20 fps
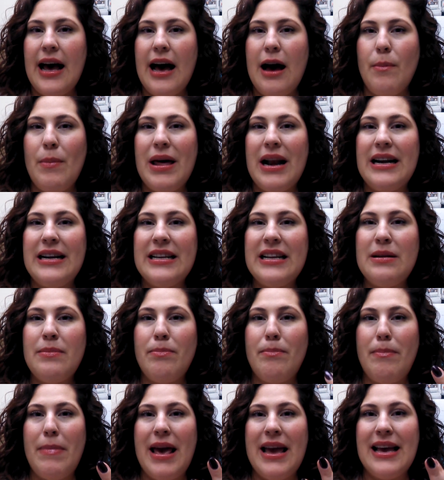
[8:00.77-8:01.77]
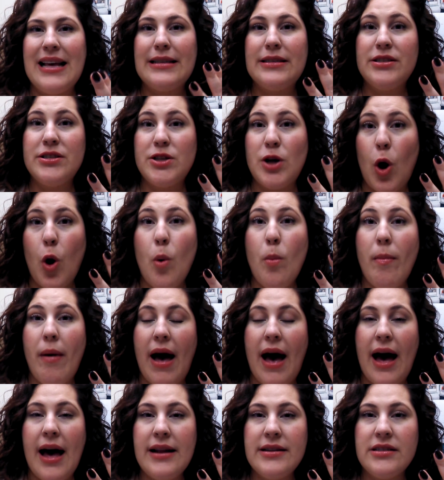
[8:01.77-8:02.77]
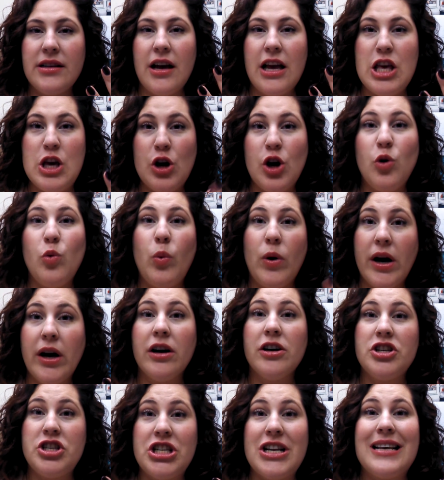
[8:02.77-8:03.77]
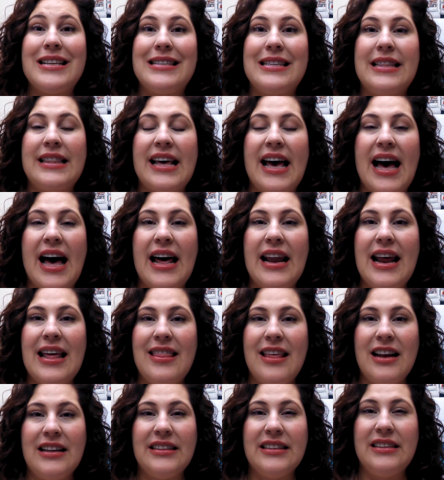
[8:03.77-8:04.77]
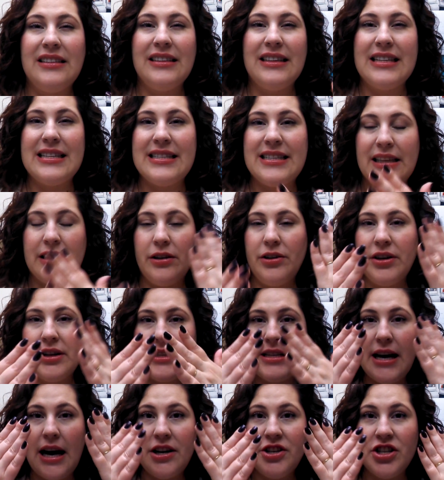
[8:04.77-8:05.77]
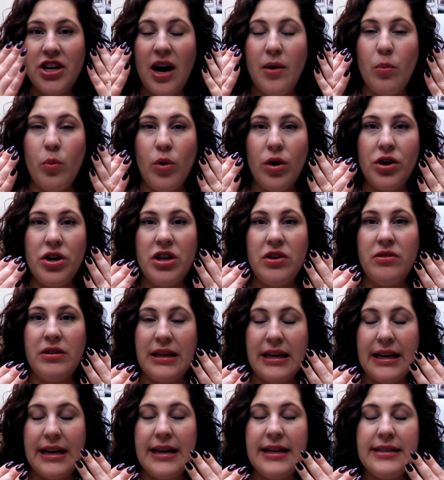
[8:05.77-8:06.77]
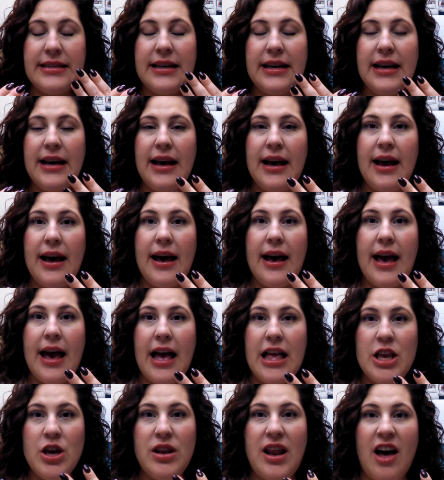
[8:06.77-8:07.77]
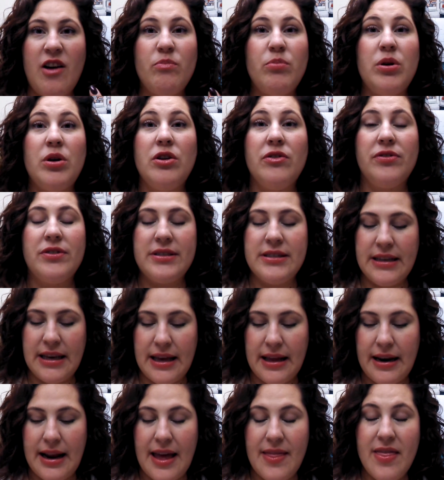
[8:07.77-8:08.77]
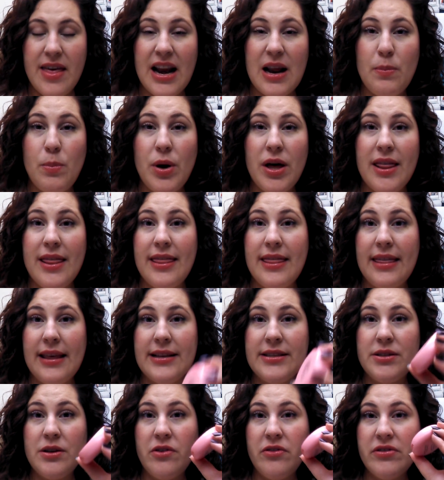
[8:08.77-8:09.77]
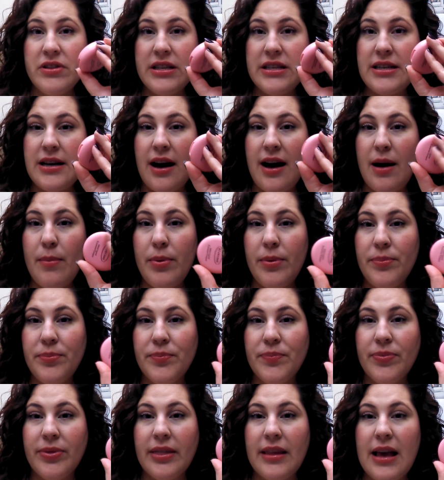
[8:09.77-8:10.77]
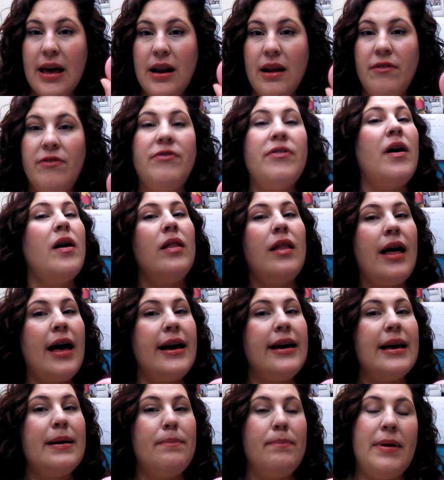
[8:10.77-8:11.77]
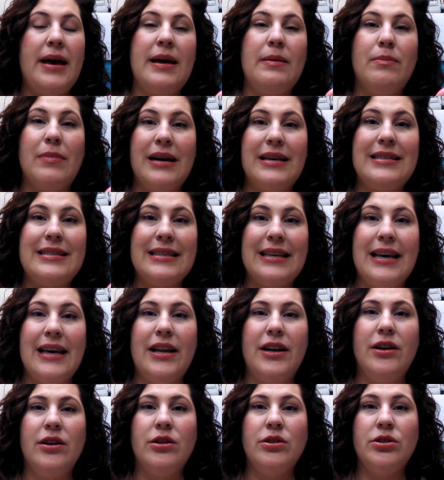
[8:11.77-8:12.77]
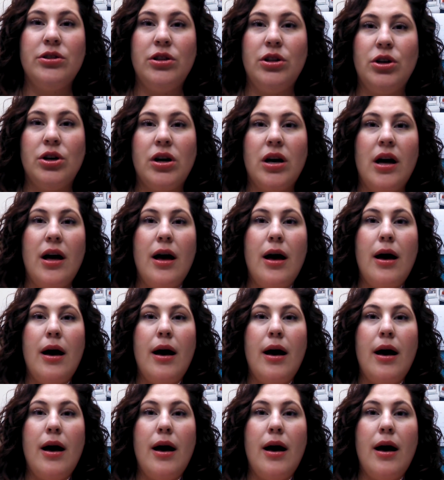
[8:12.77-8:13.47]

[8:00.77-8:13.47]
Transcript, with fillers: Um, and it didn't make it so matte. You could wear just that and then a little concealer to touch up where you need it. And you'd have beautiful skin. And then I put this over the top. And I felt like it made my skin look